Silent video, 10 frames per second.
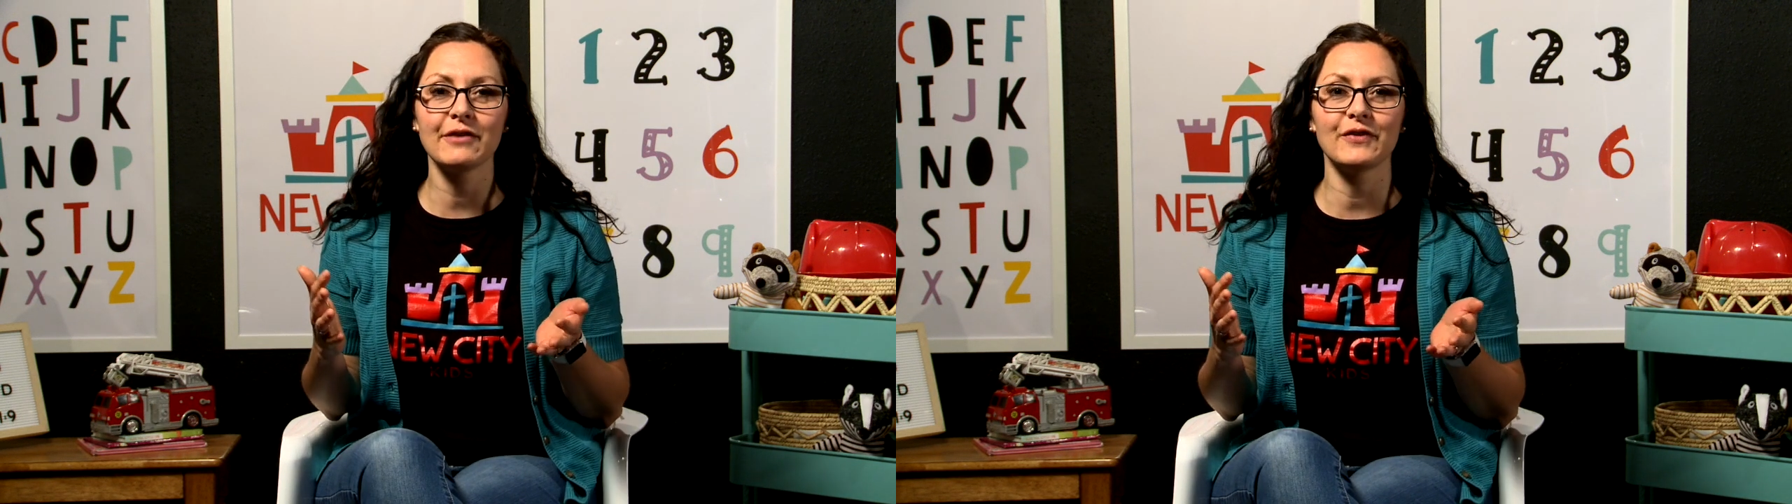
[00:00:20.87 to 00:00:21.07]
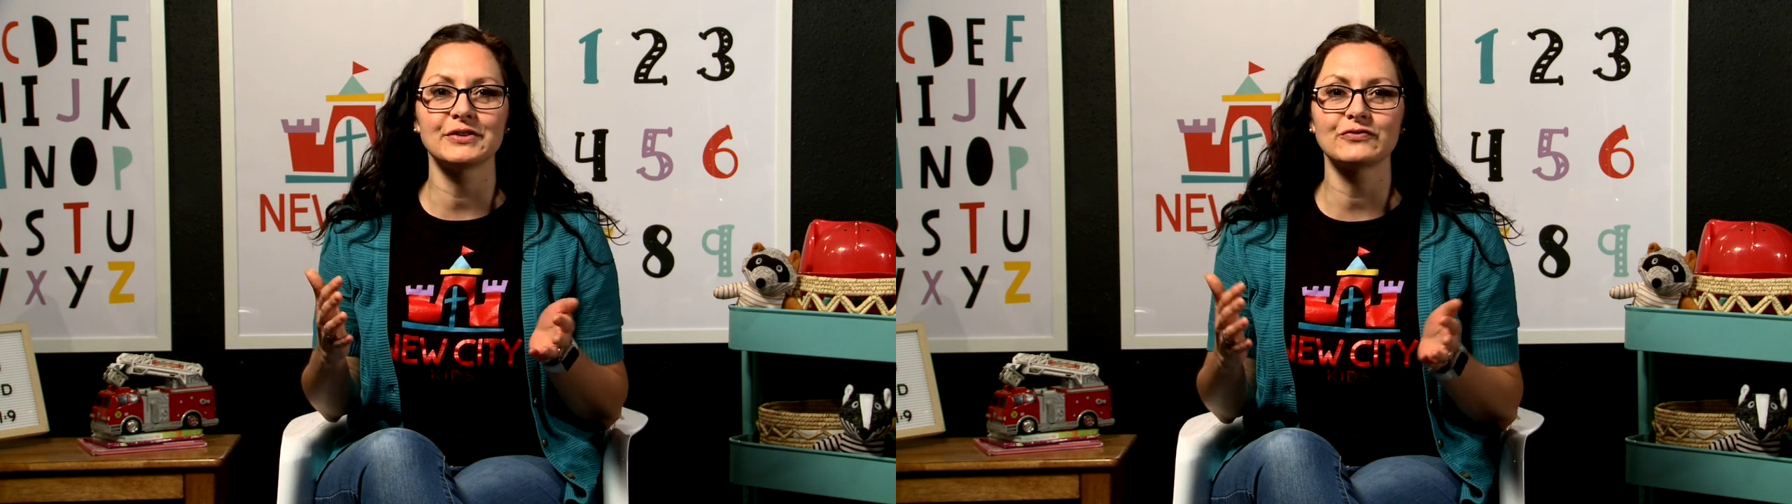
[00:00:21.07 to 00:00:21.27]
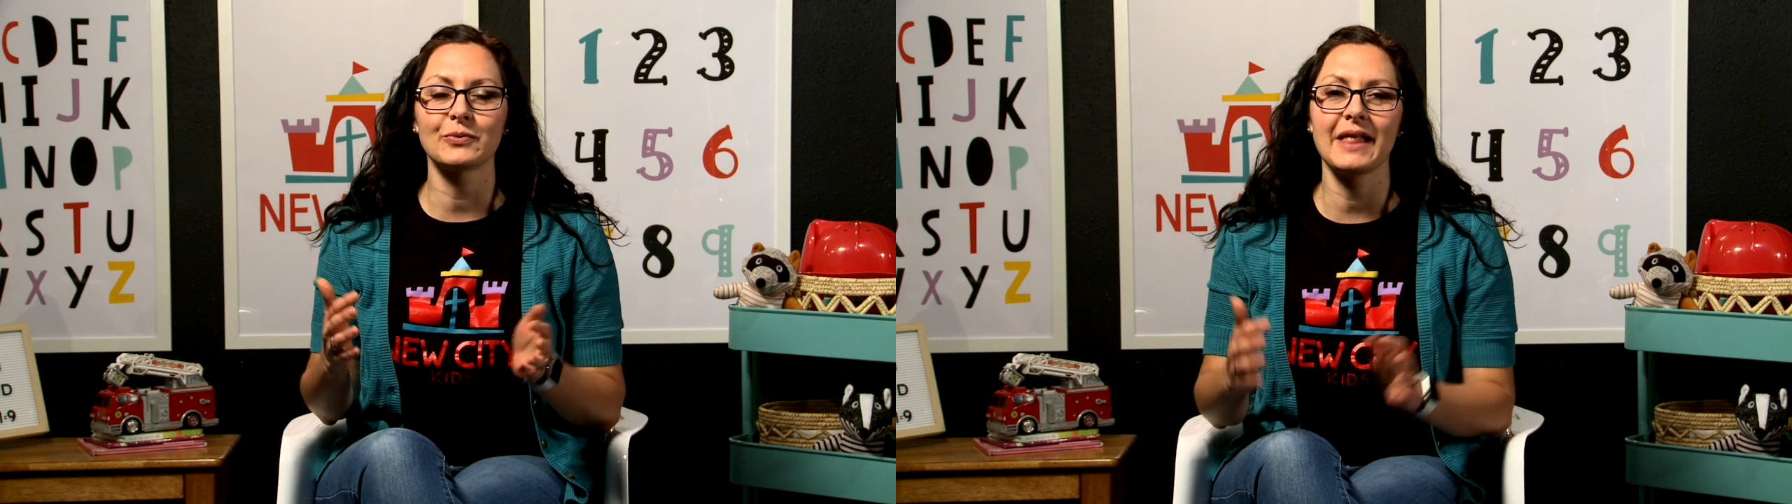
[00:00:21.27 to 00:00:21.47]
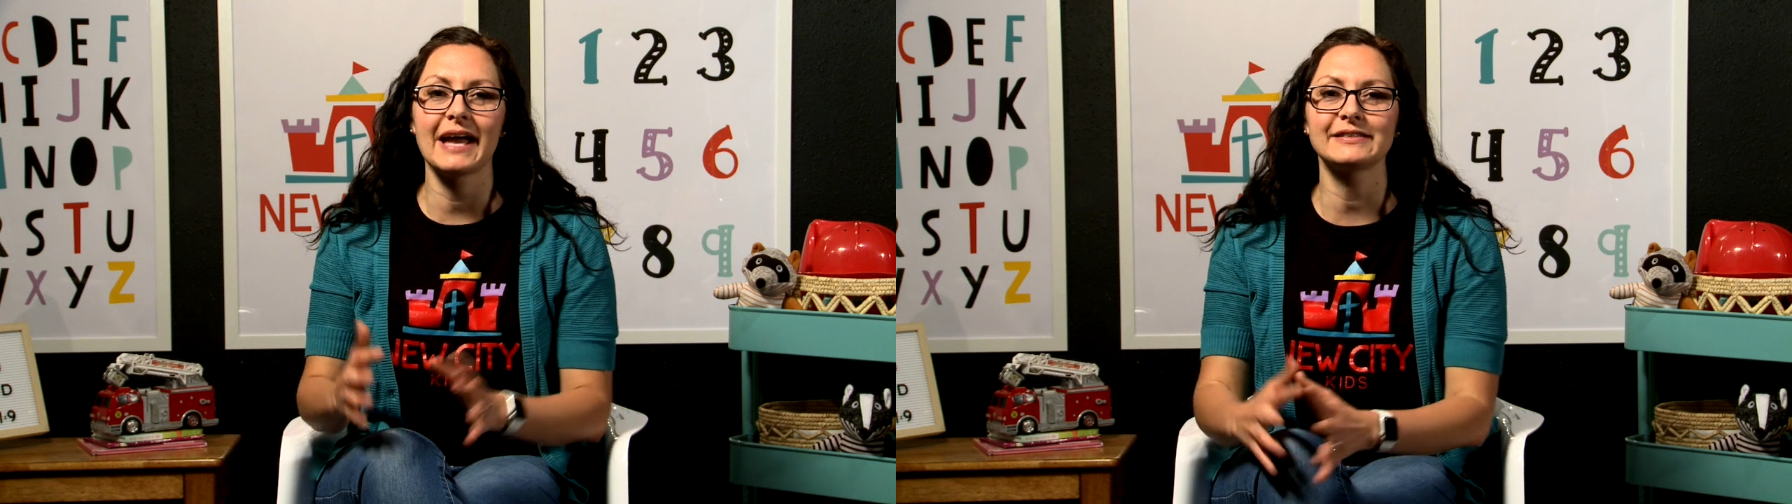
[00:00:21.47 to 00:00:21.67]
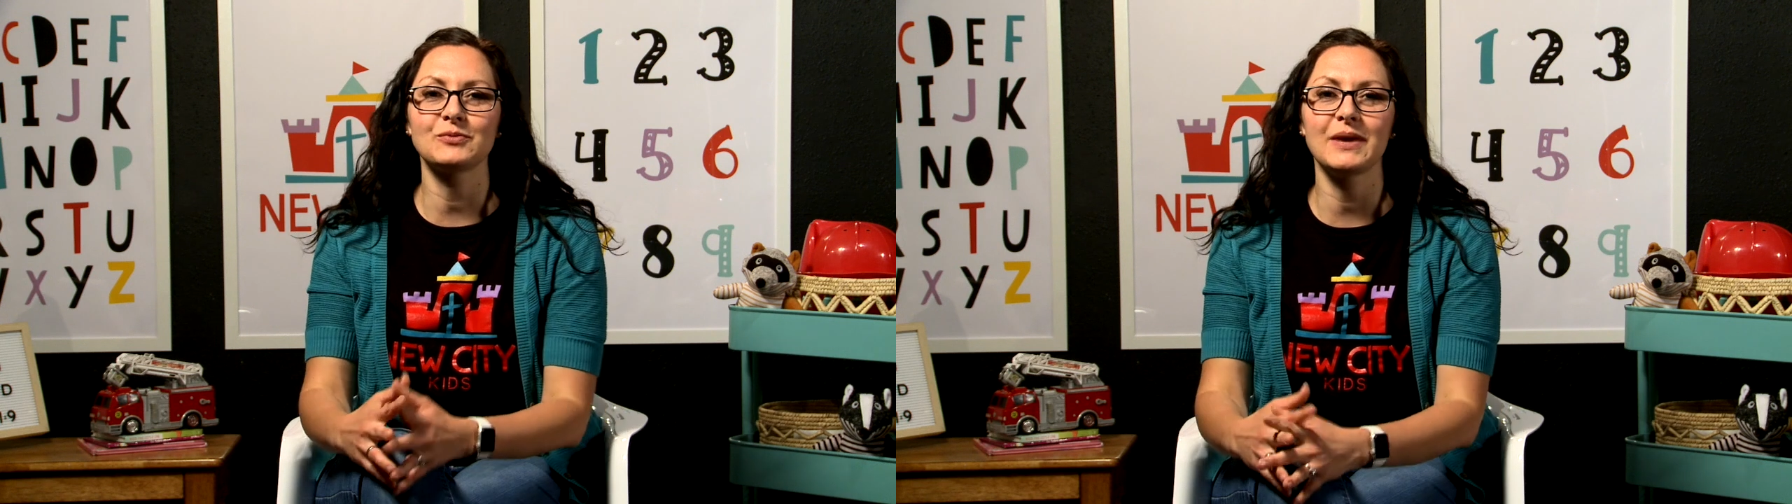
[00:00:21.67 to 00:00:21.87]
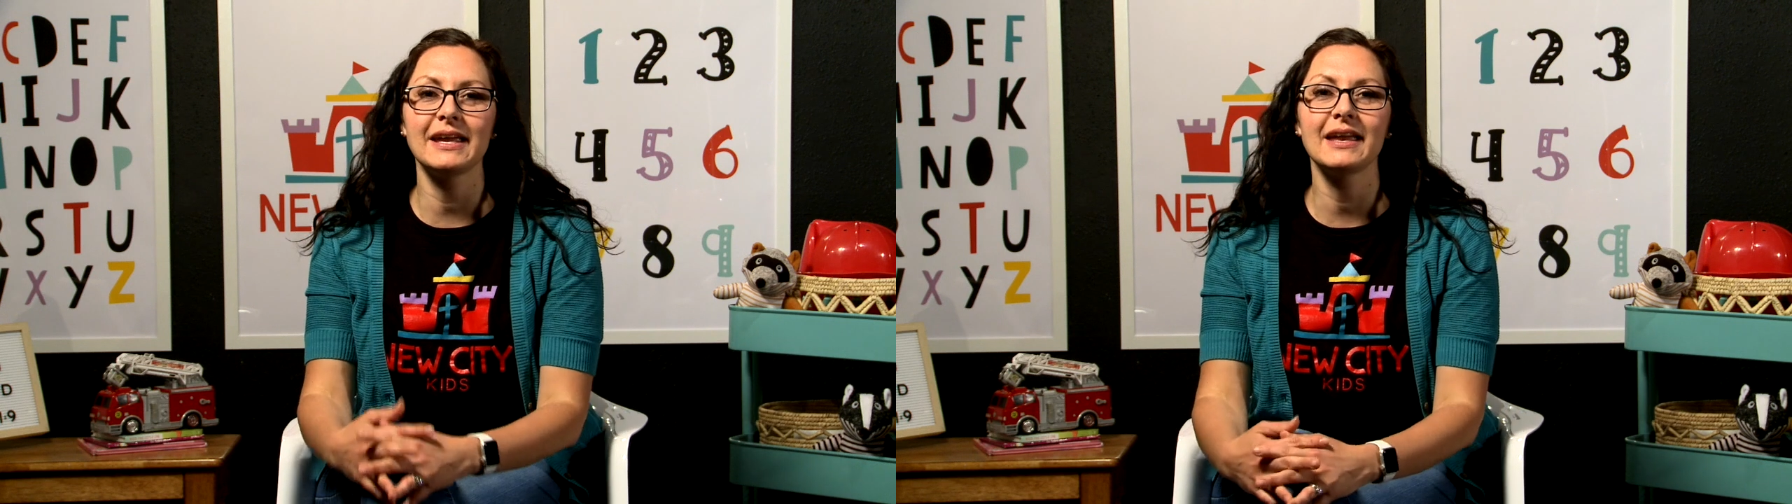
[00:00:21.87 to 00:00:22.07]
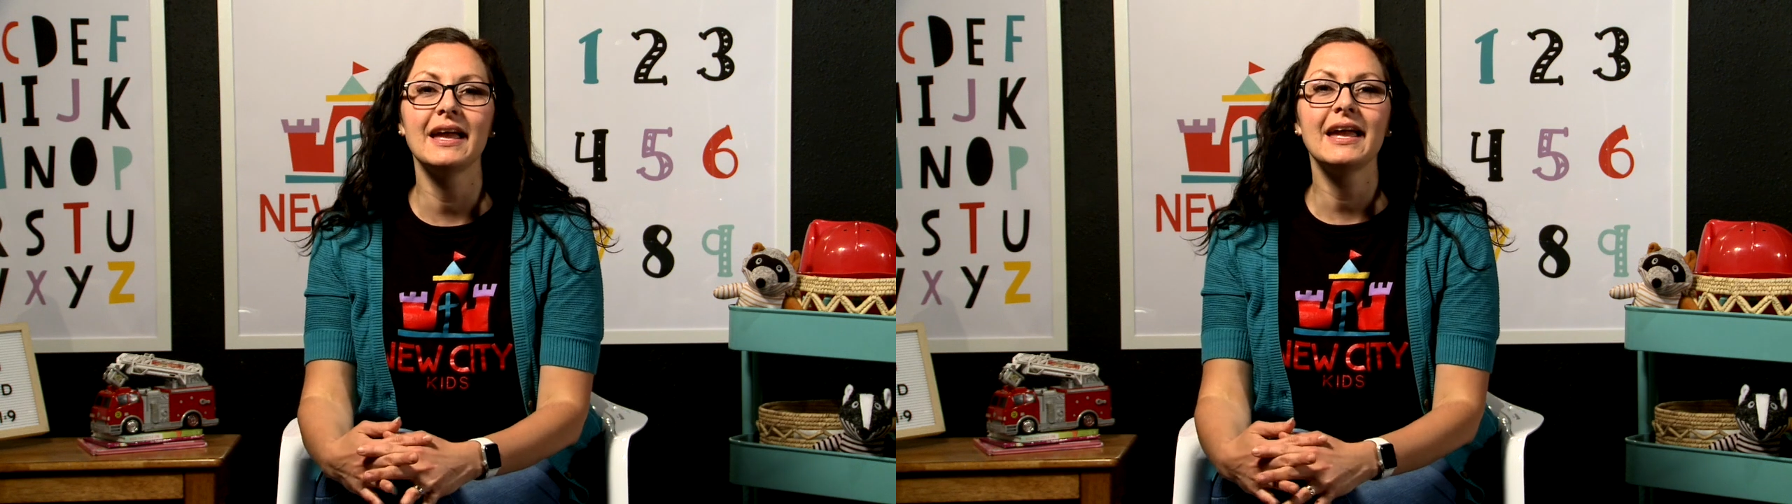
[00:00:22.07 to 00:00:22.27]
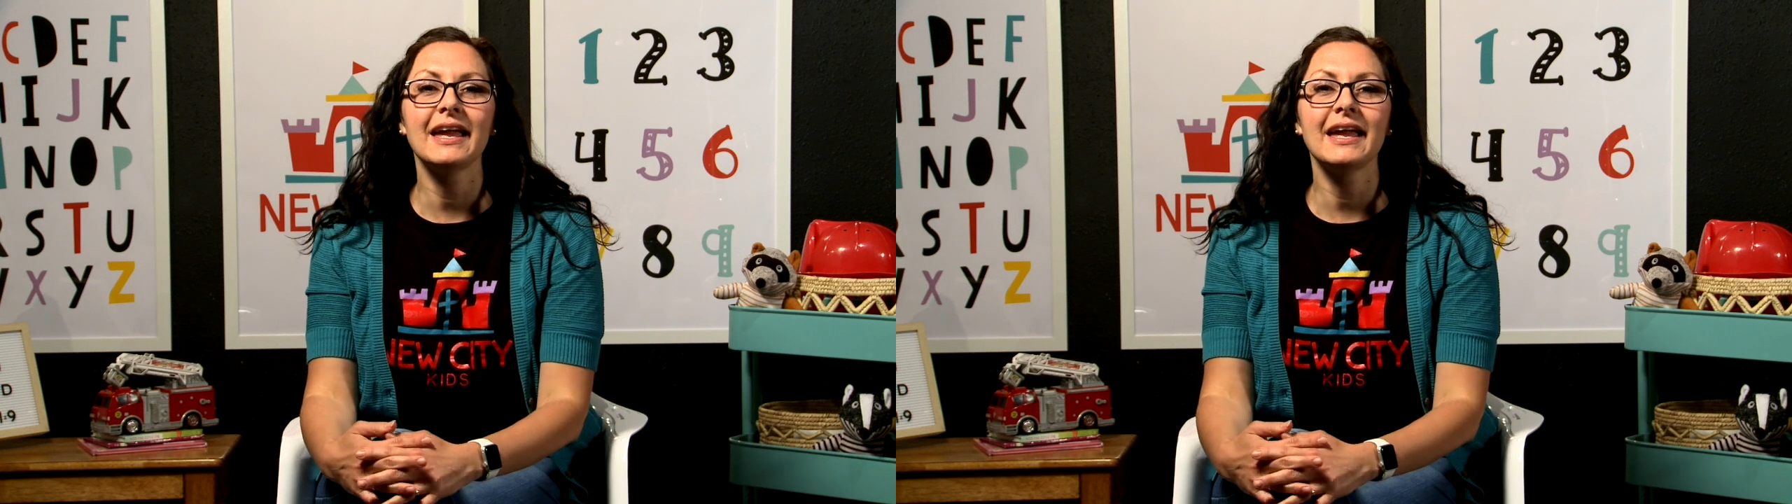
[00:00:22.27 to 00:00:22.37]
verse from last week.